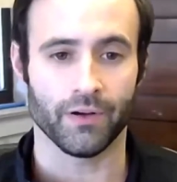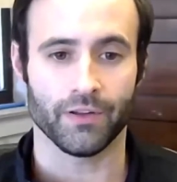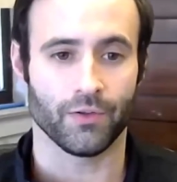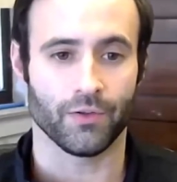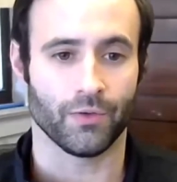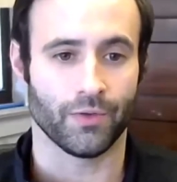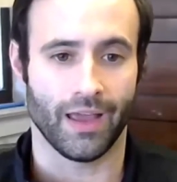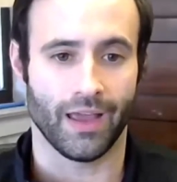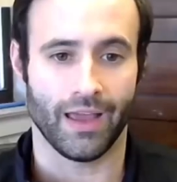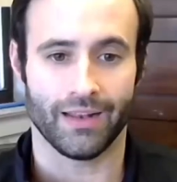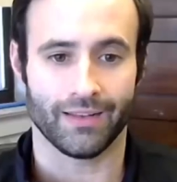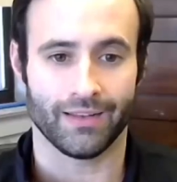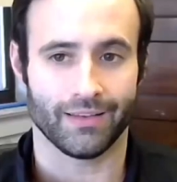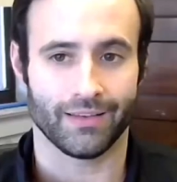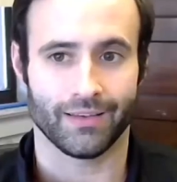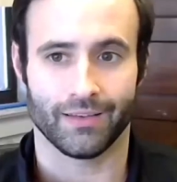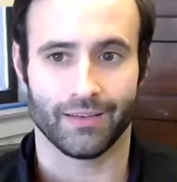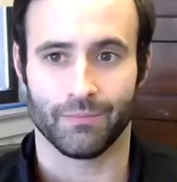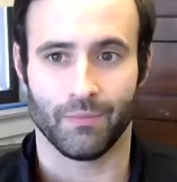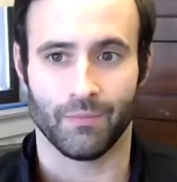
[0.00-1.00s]
you
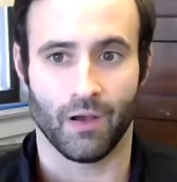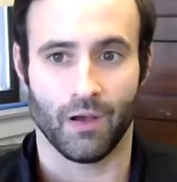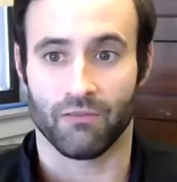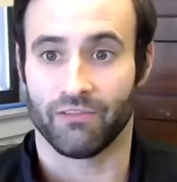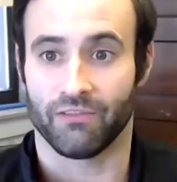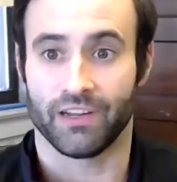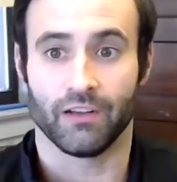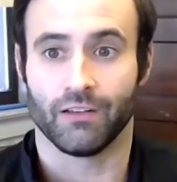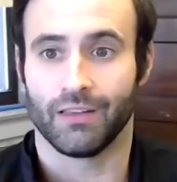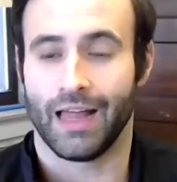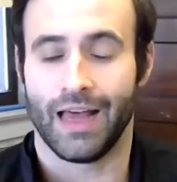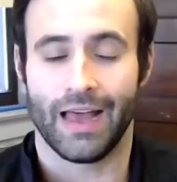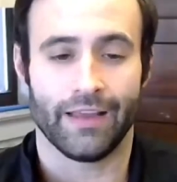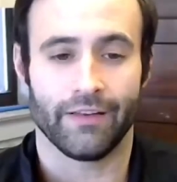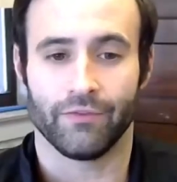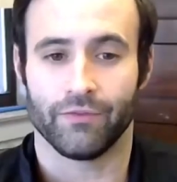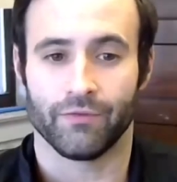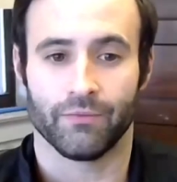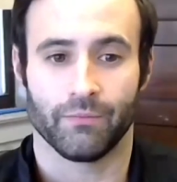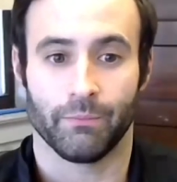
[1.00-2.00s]
get a real
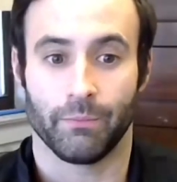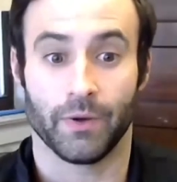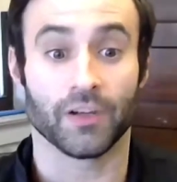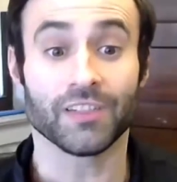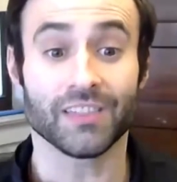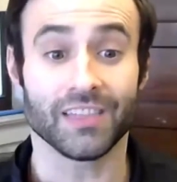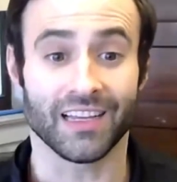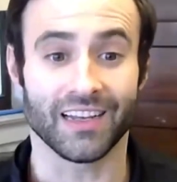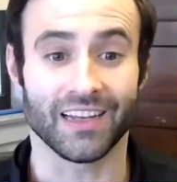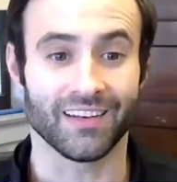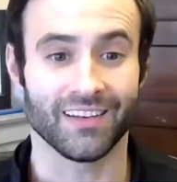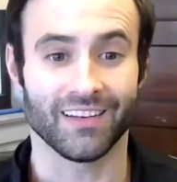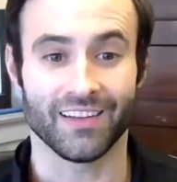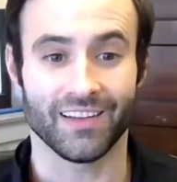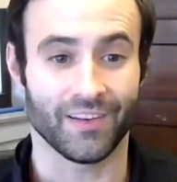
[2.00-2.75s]
live person.